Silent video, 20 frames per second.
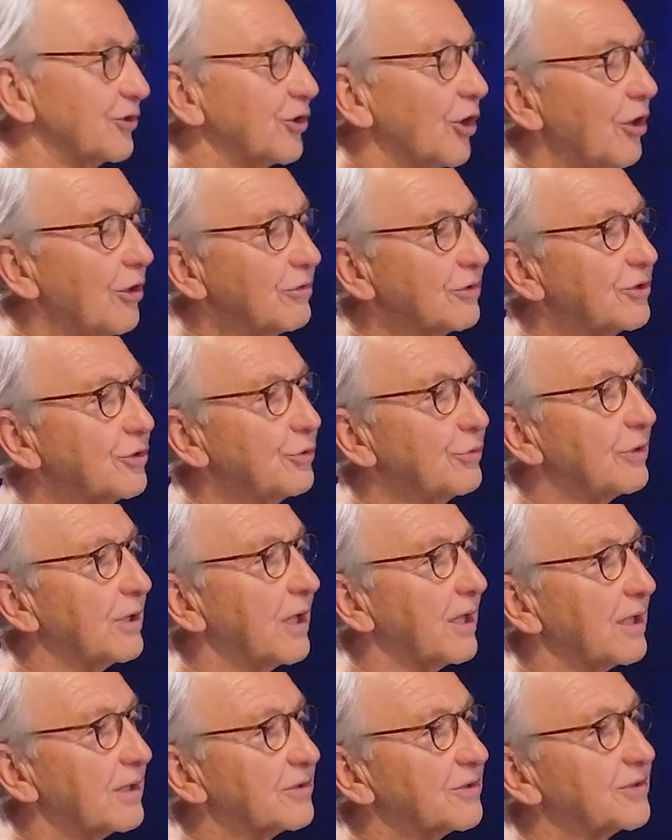Talk to
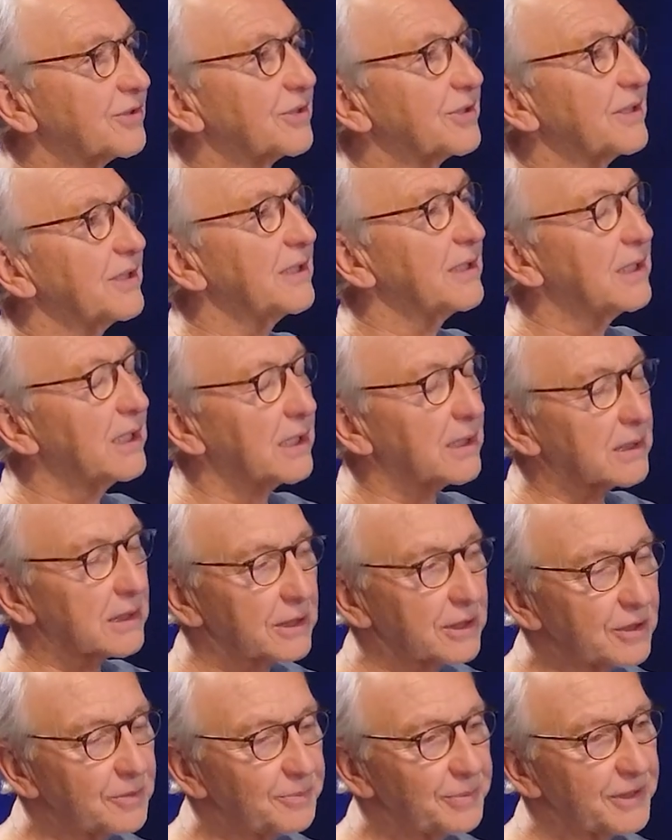us a
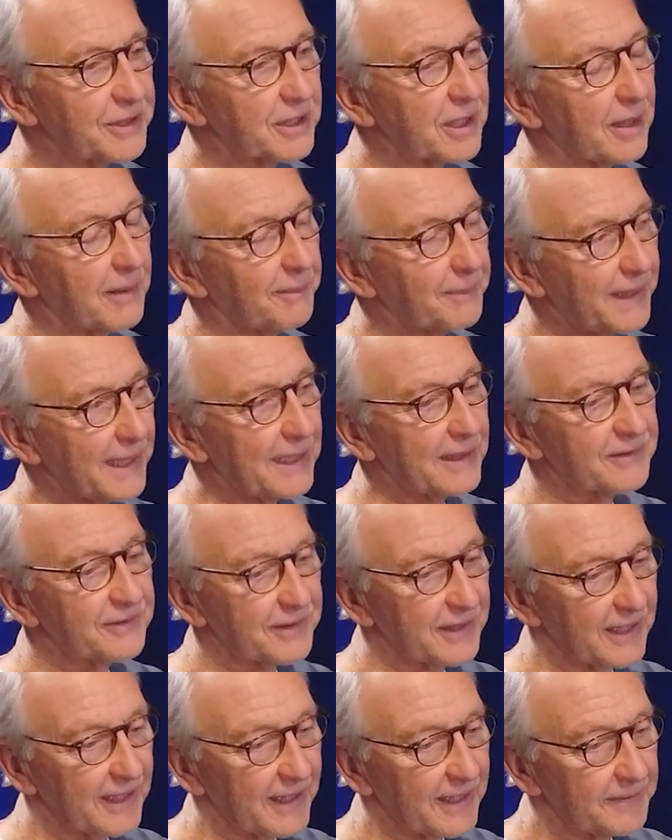little bit about
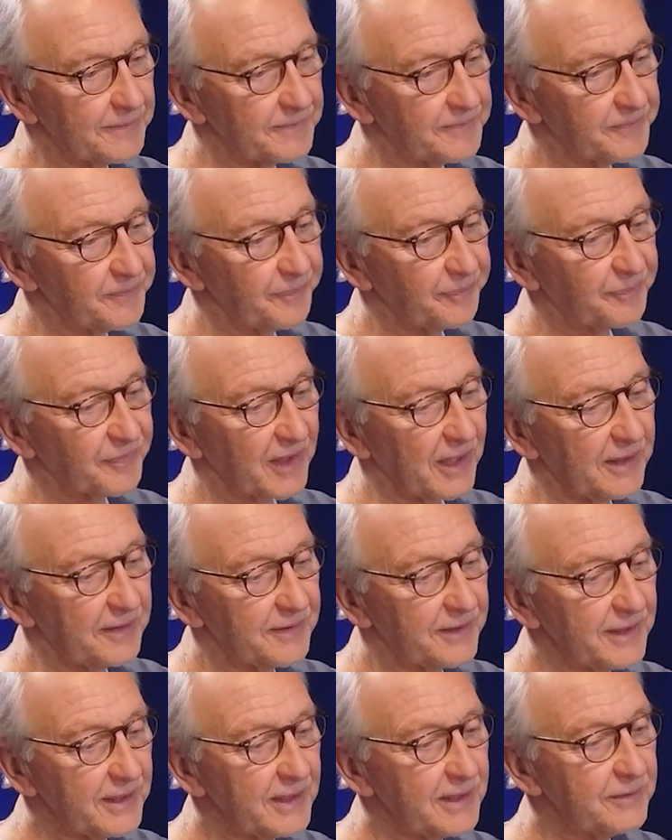that. And
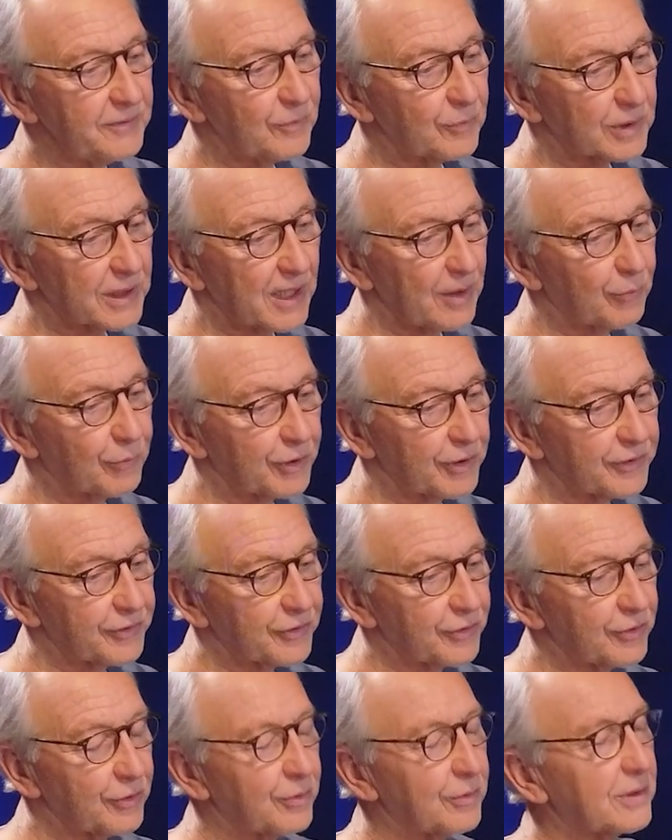then what I want to
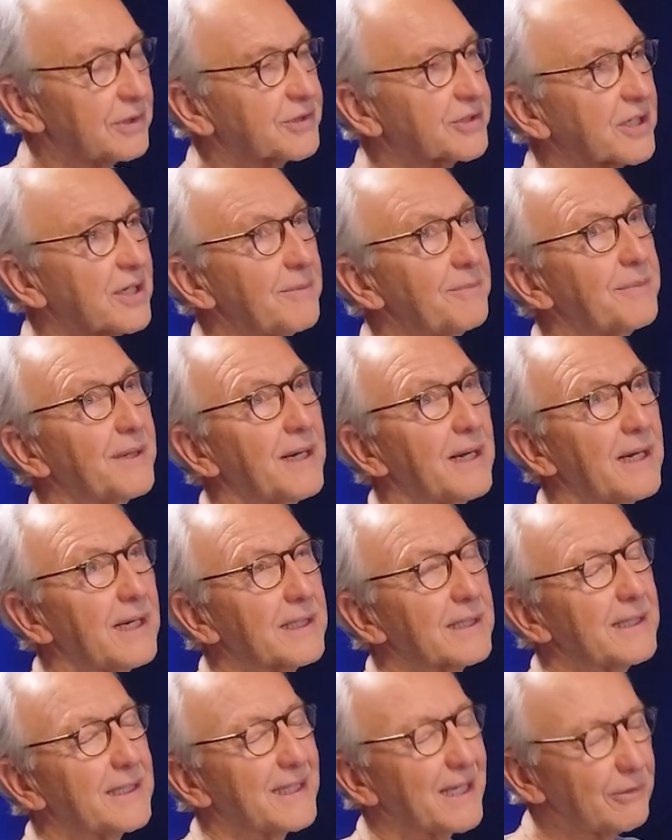do is come
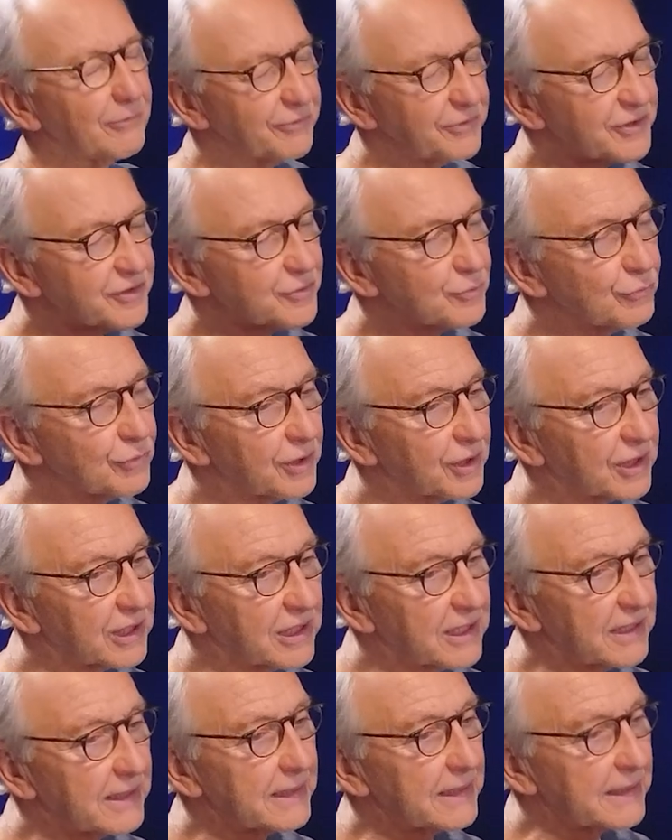back and I just want to
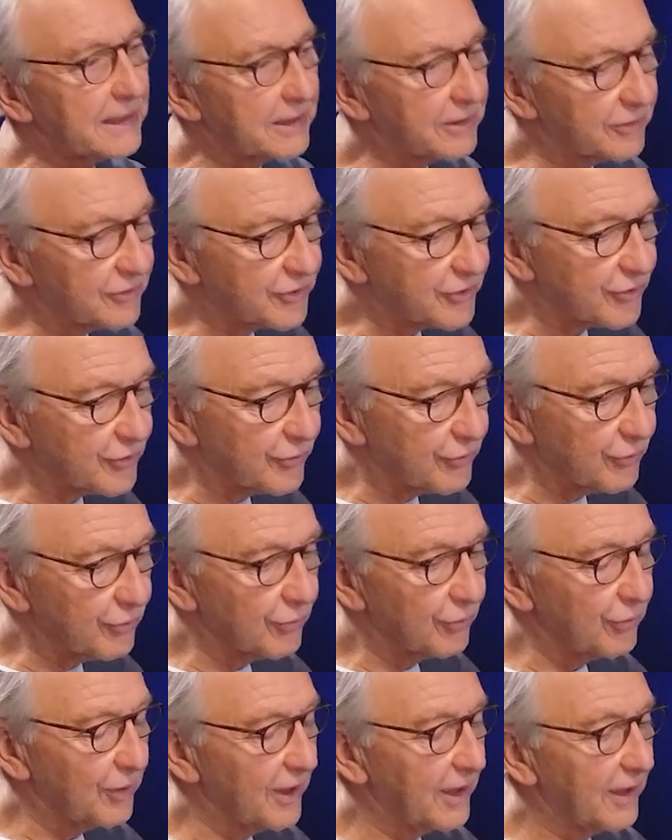get
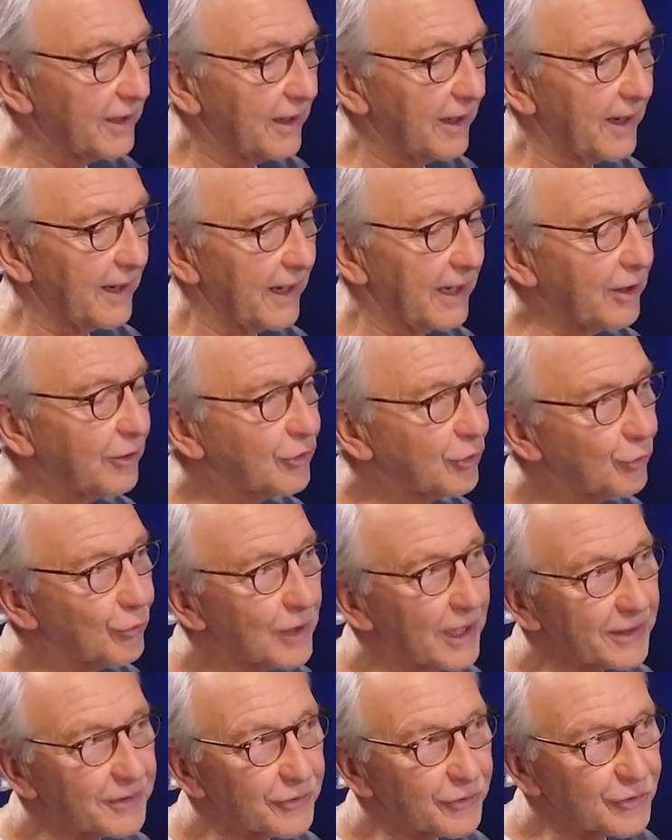into how you
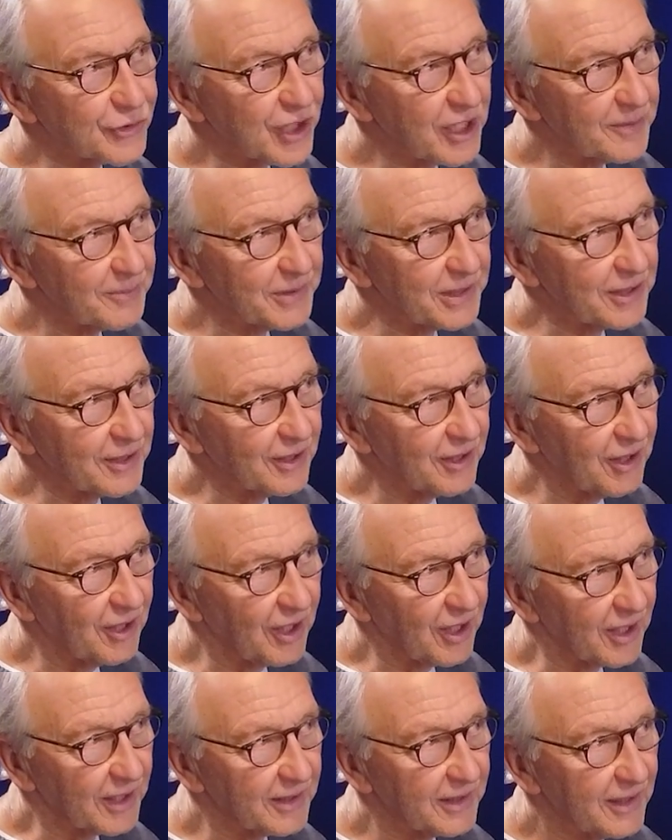got to JB
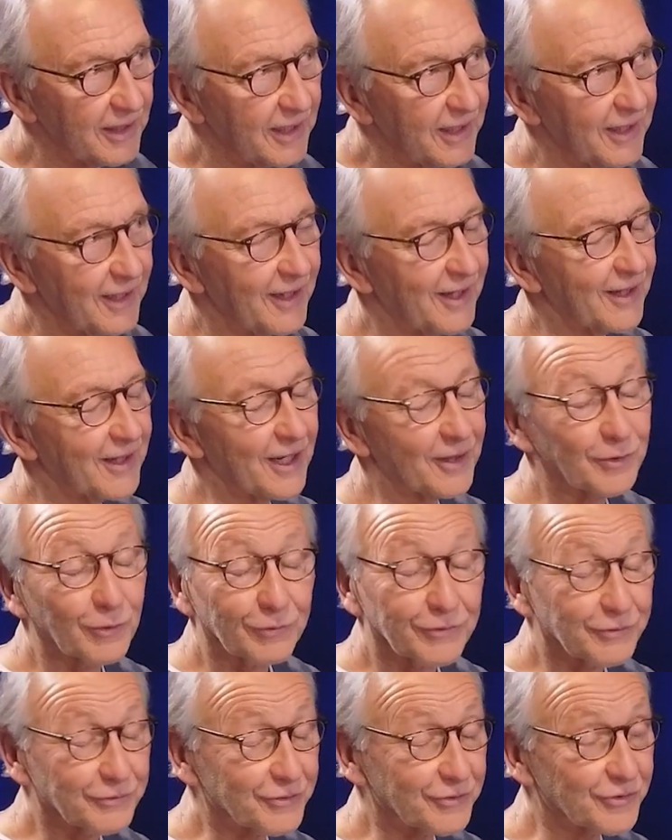Hunt. And I know
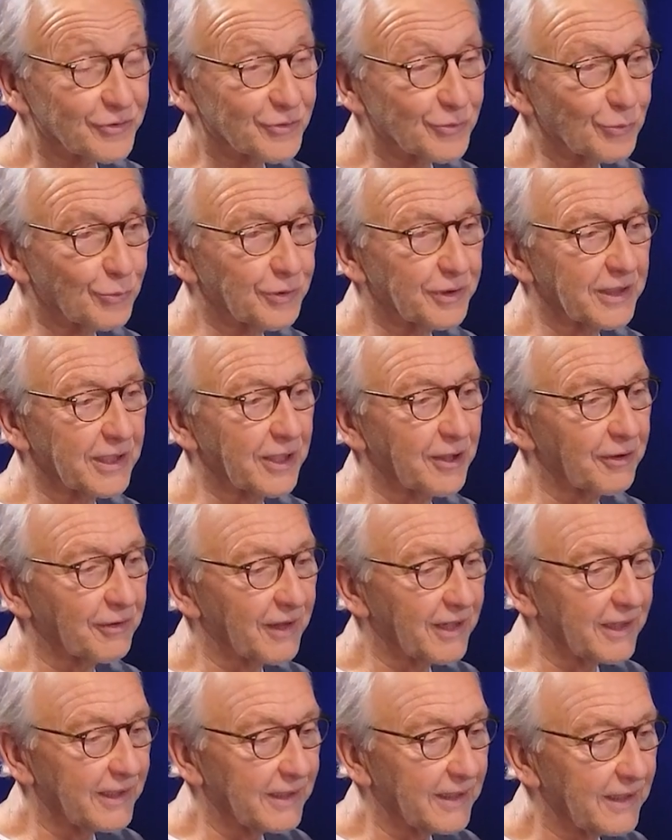there's a story there.
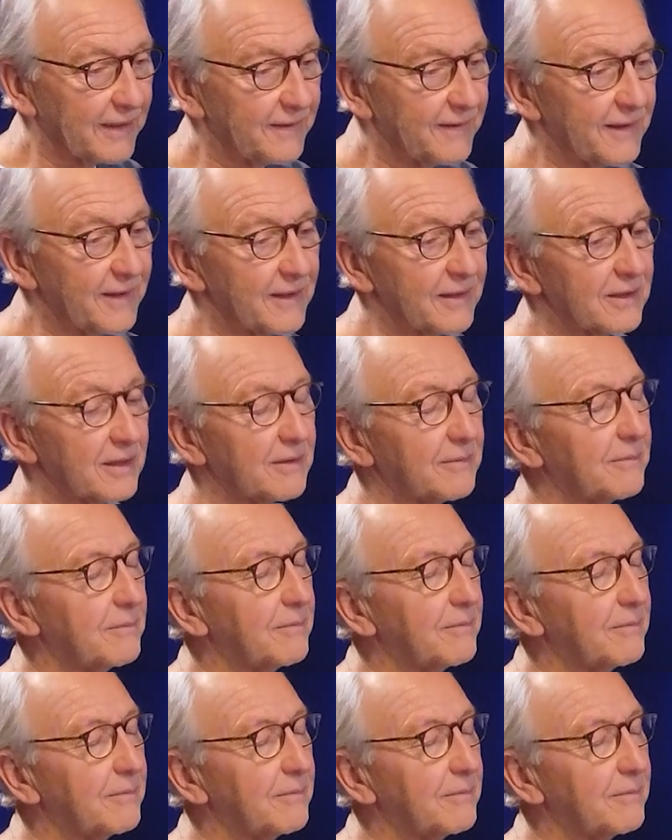And then